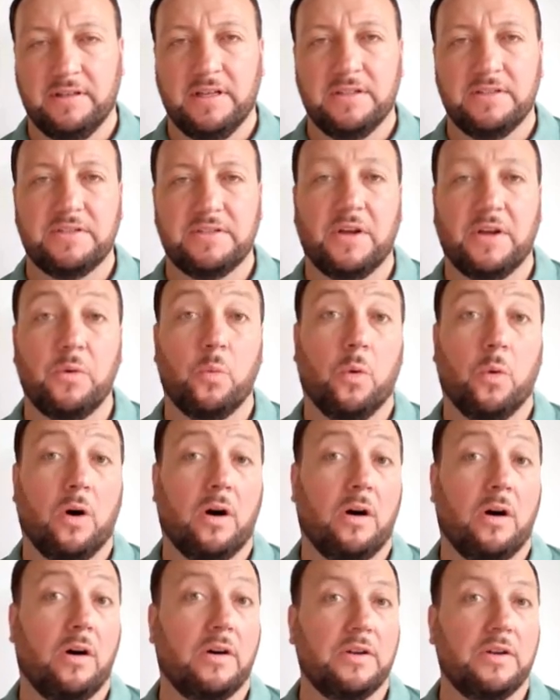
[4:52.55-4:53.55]
So what
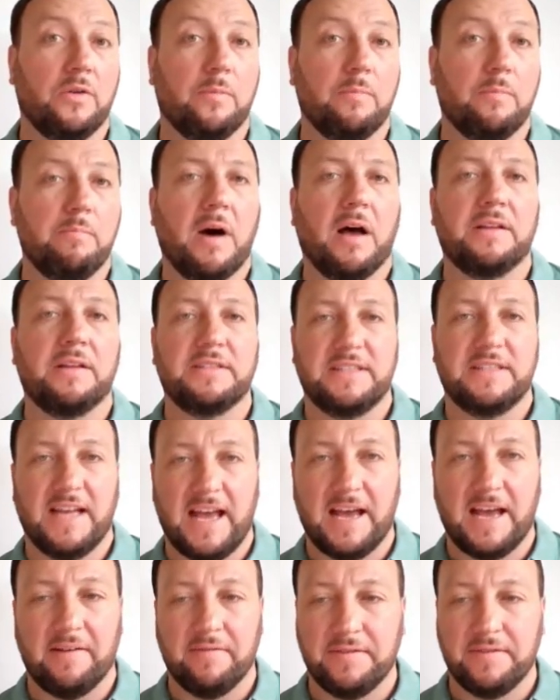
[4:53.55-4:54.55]
are your
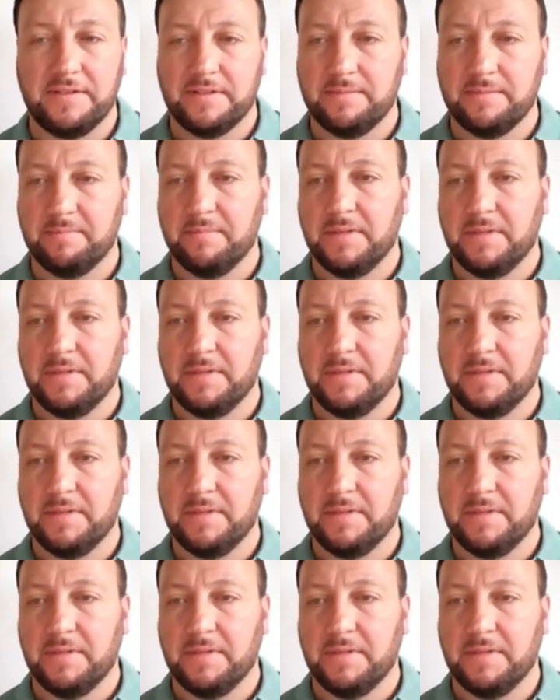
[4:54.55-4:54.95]
must-haves?